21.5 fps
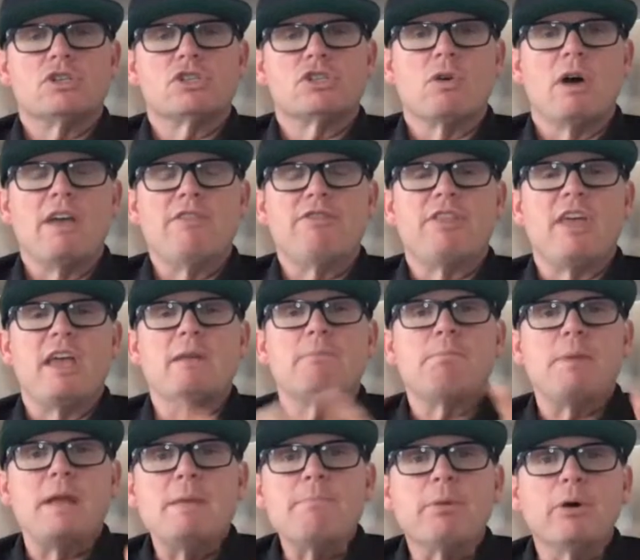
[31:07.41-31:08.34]
So I
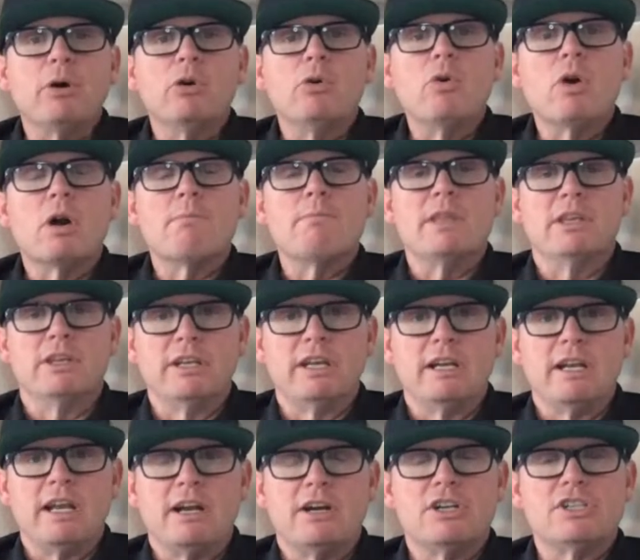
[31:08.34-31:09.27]
think people who are
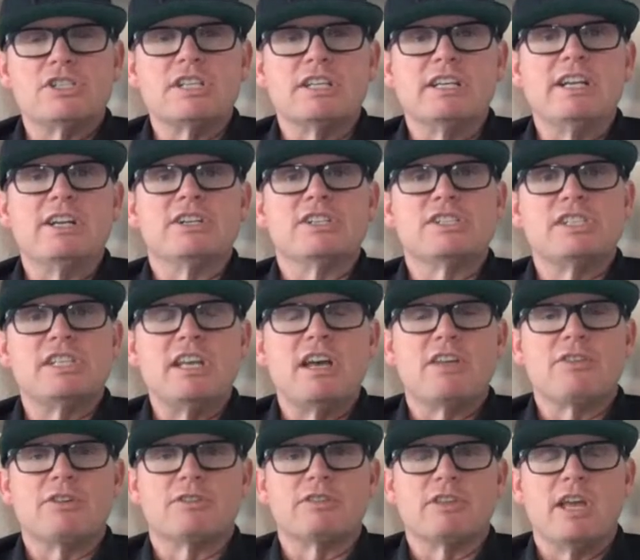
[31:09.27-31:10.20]
millionaires, and here's the
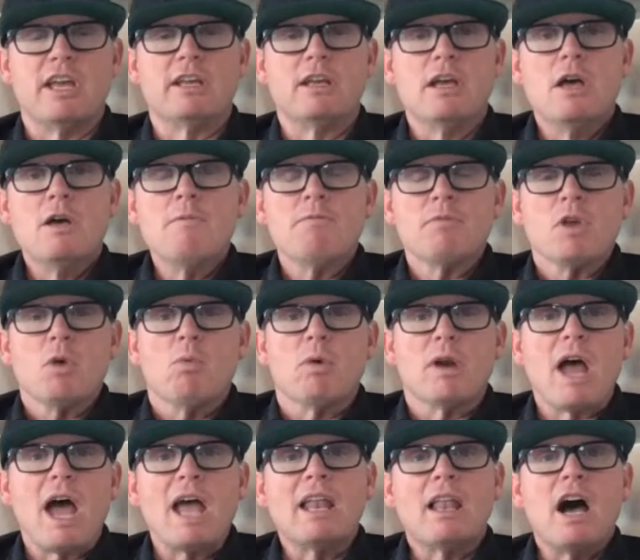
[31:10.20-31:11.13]
other thing,
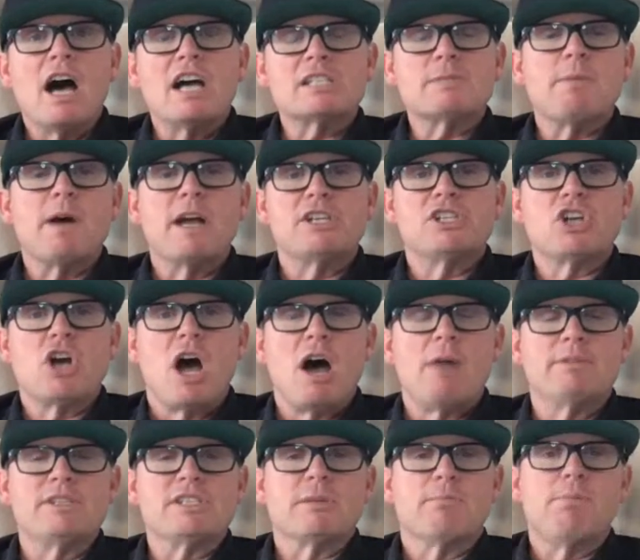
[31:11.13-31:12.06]
when I lost my
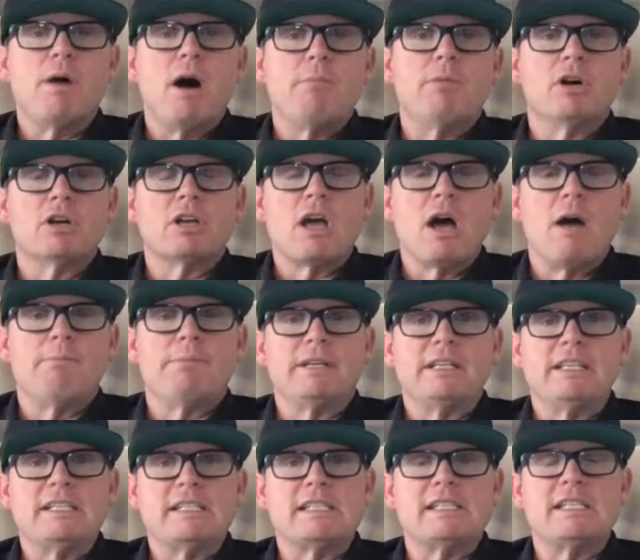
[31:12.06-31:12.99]
job as a public
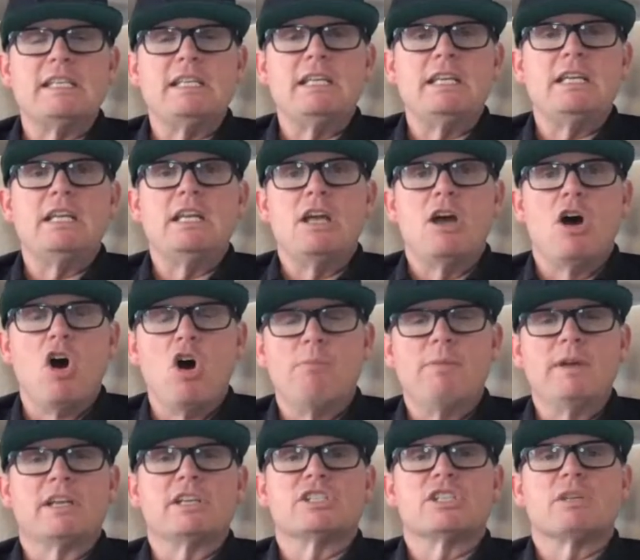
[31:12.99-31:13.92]
company CEO
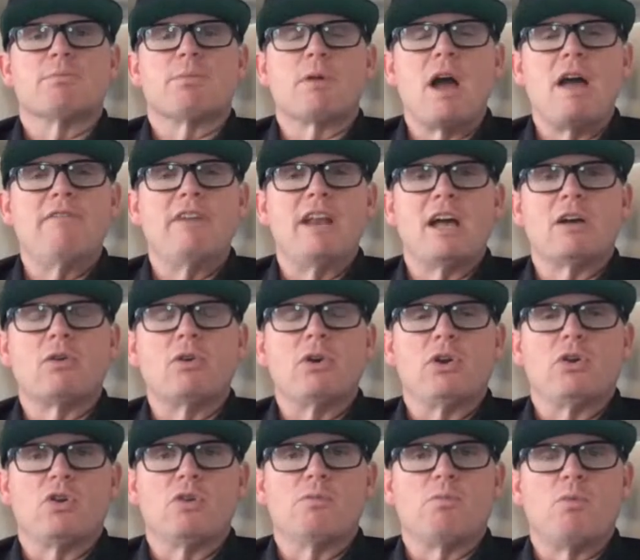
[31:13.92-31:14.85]
because the private equity
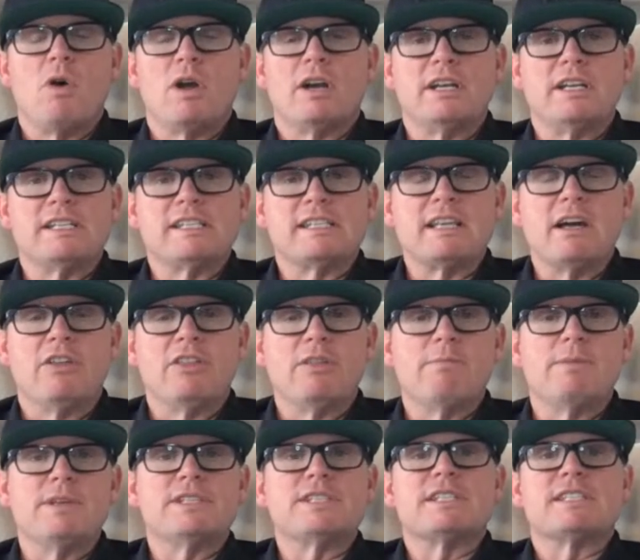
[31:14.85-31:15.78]
group wanted to sell the
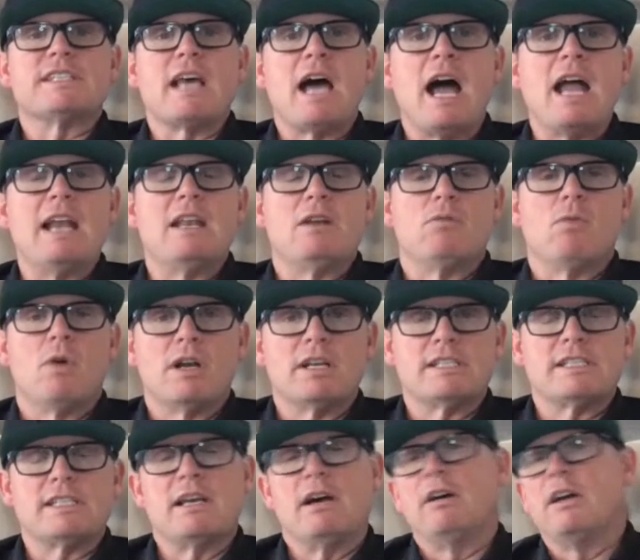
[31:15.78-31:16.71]
business, I didn't want
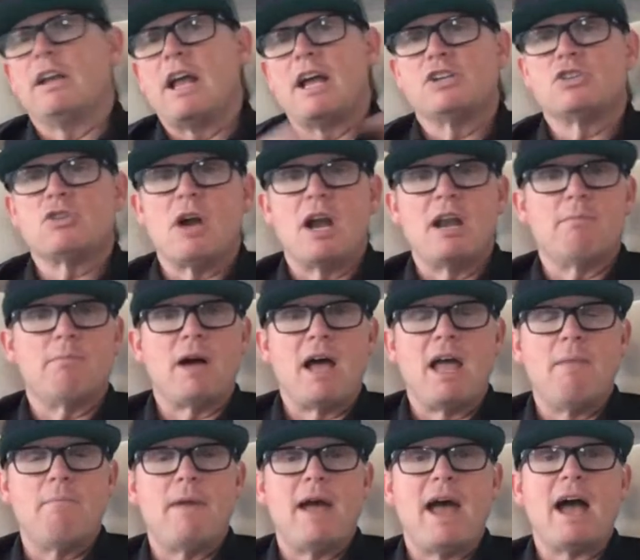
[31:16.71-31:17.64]
to sell it. I tried to buy
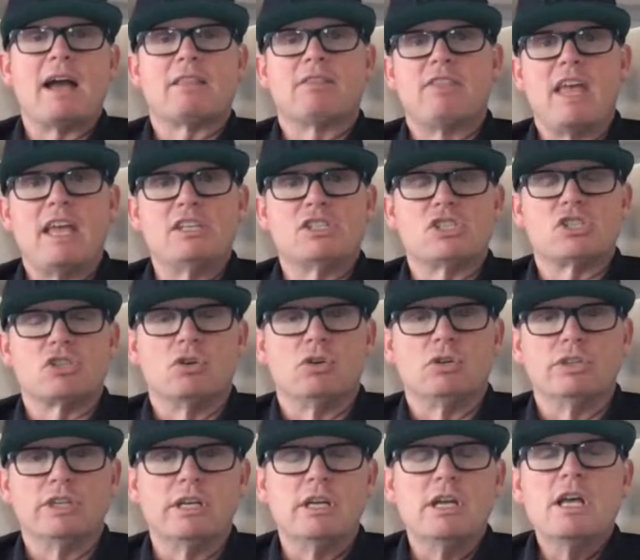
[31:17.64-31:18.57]
it back. They
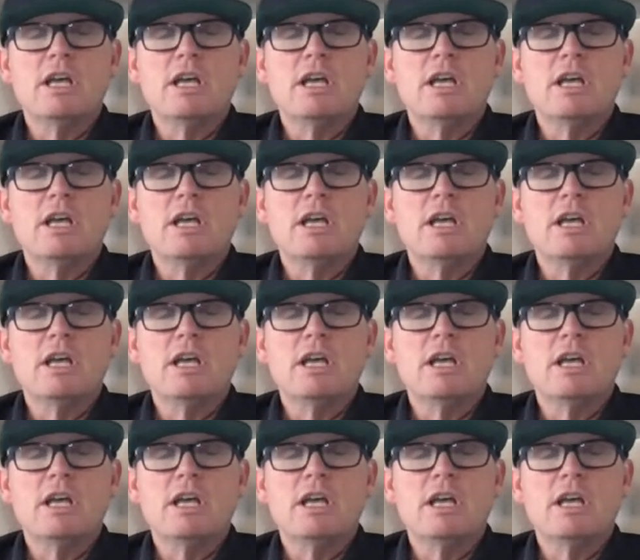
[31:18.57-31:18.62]
sold it.